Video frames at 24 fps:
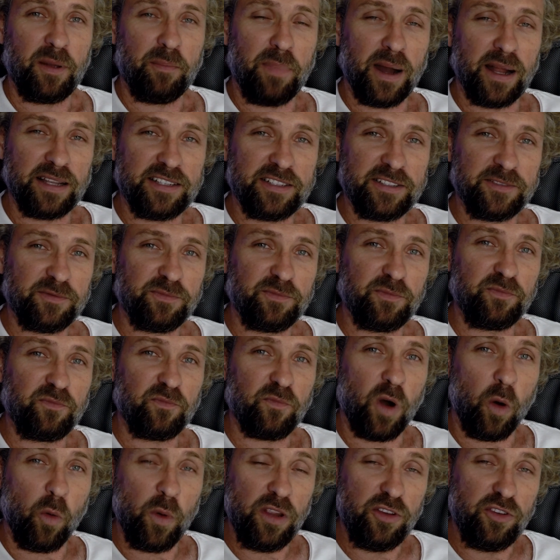But
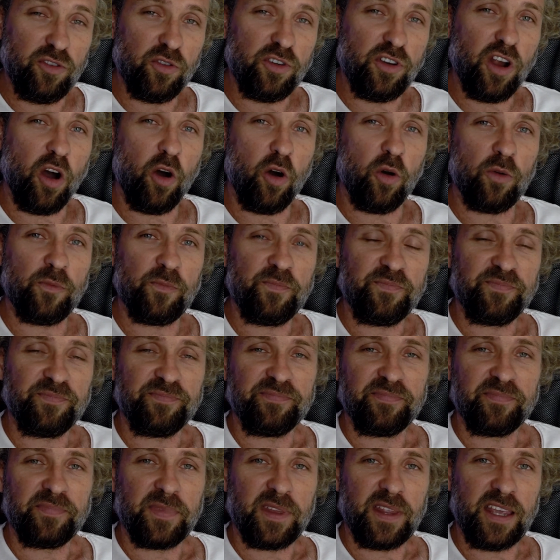what we do know
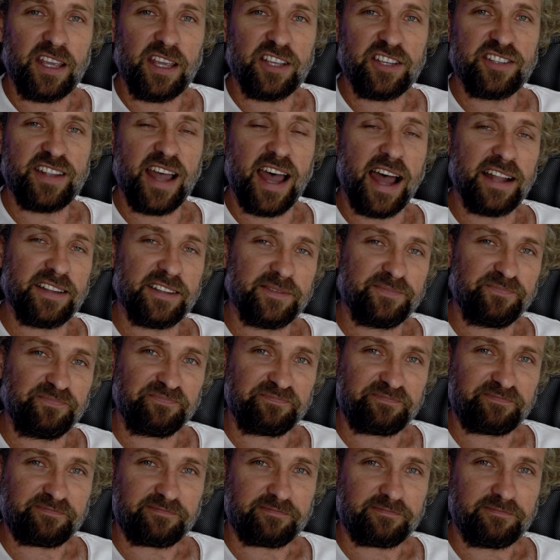is that
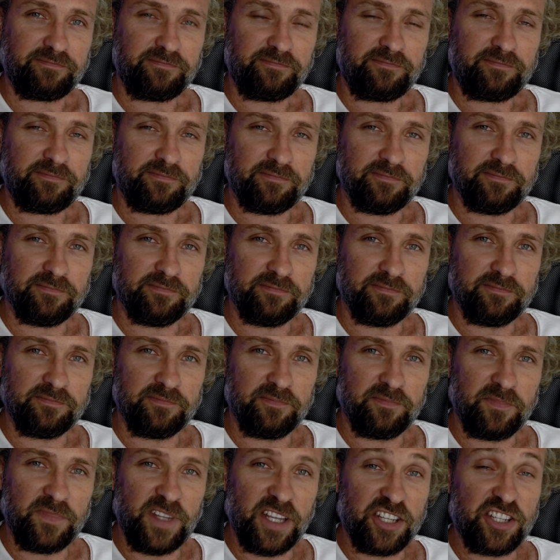
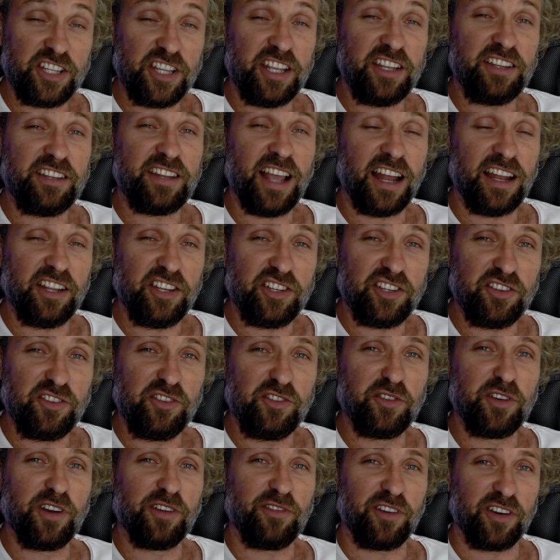this intelligent
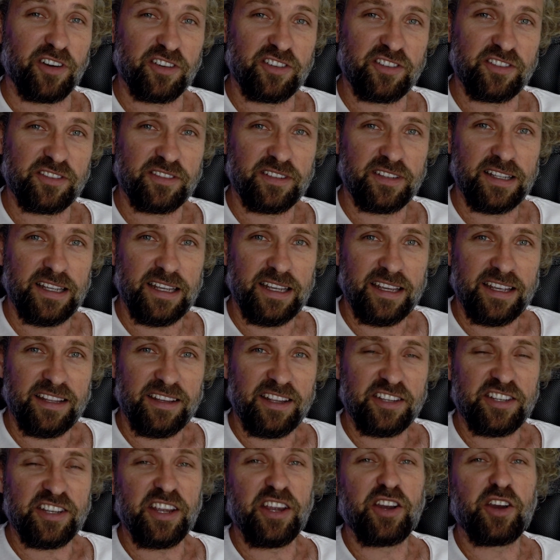universe,
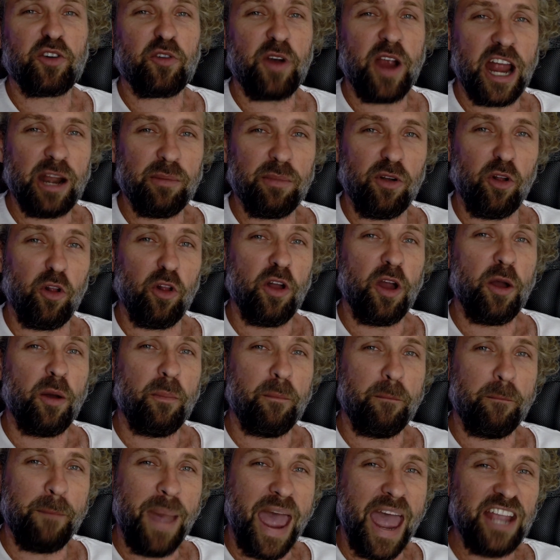this incredible
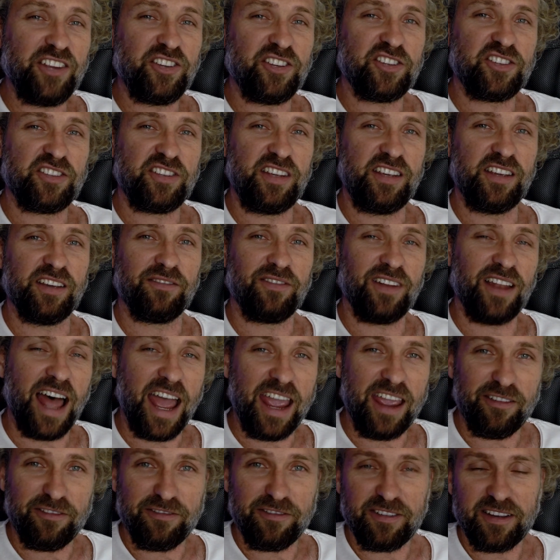majesty of
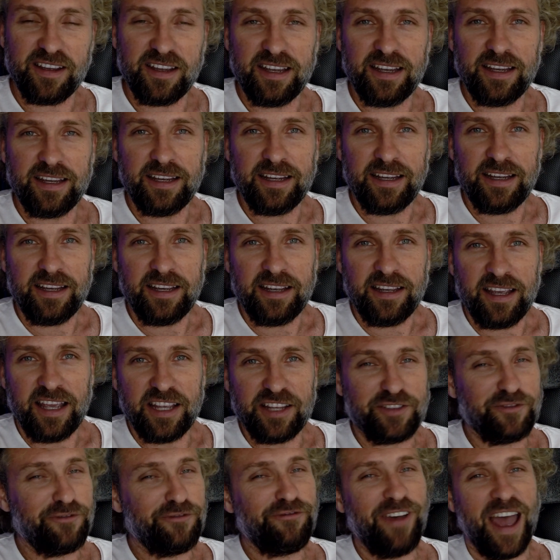life,
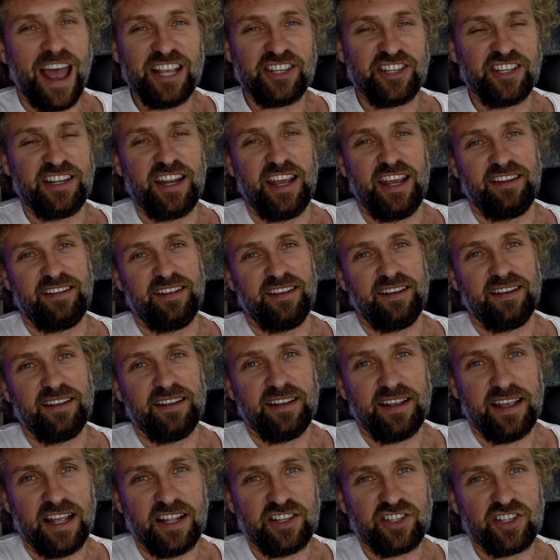is fascinating.
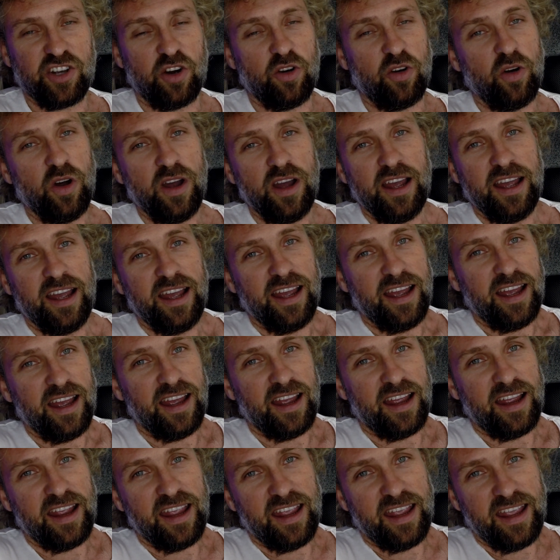And so,
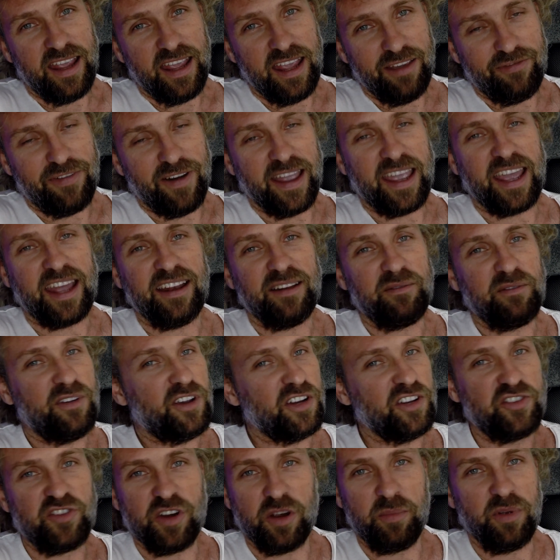if I can
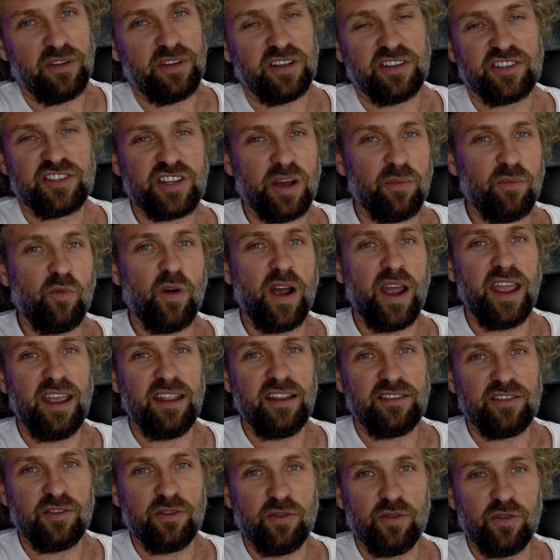contribute in some way
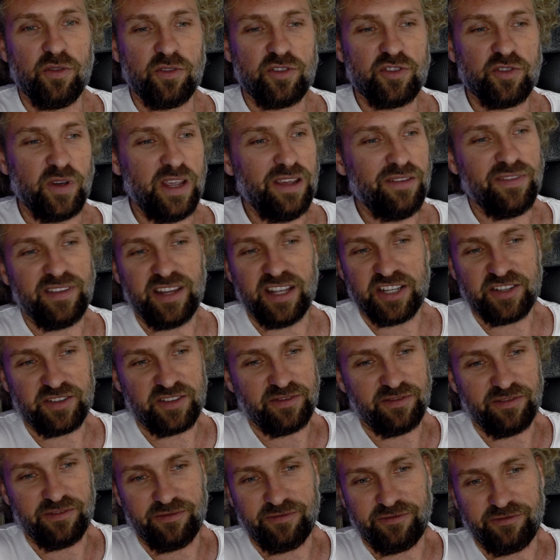to even this
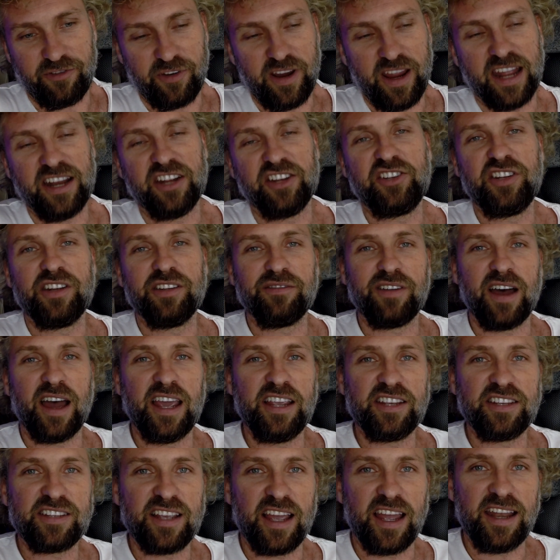free energy
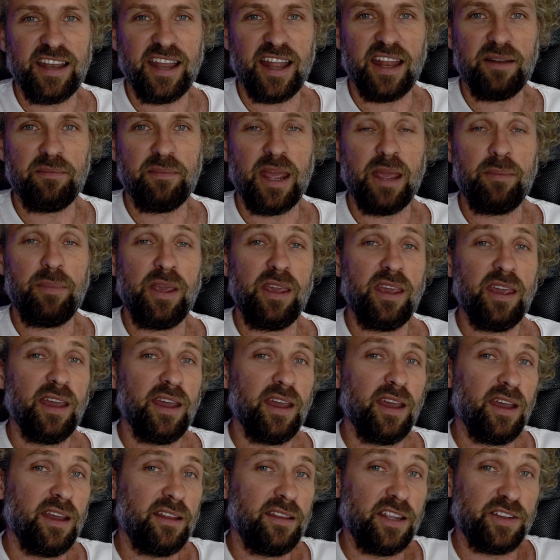device and then maybe
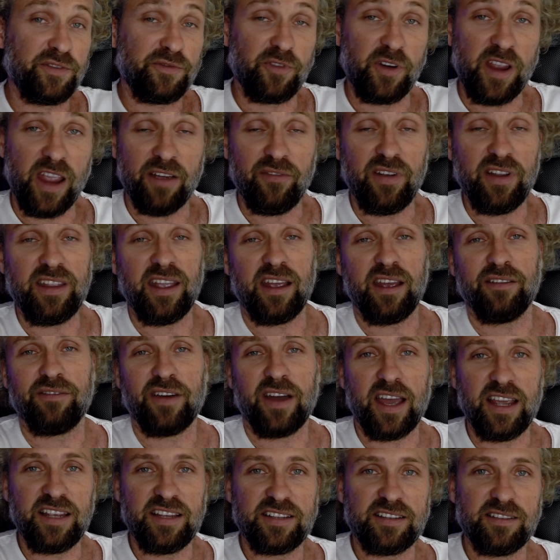this free everything
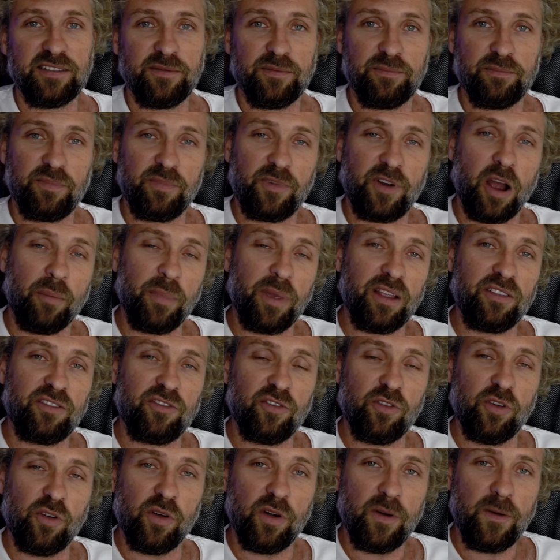device coming
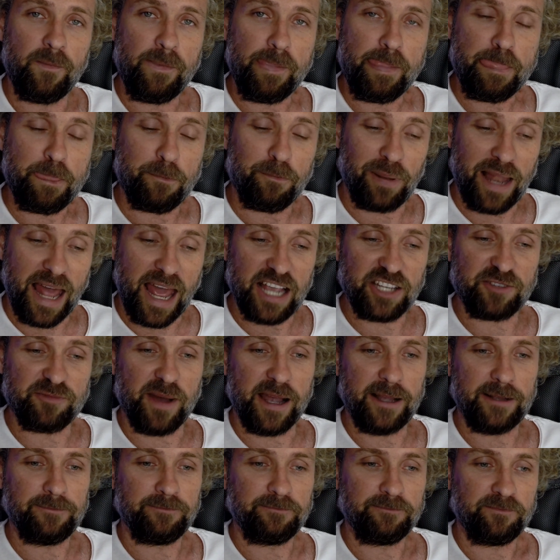through
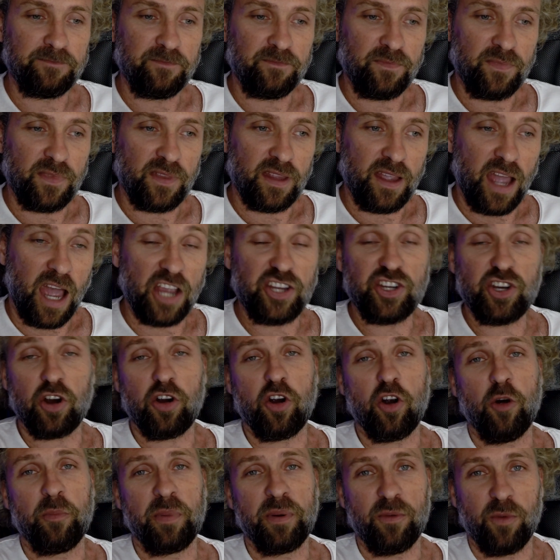plasma, I sure
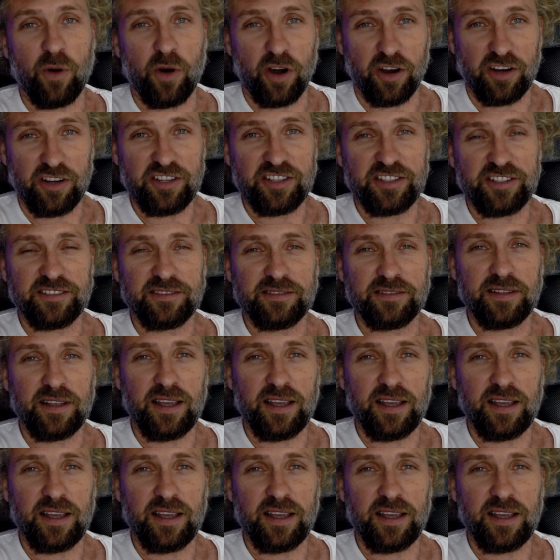hope it works.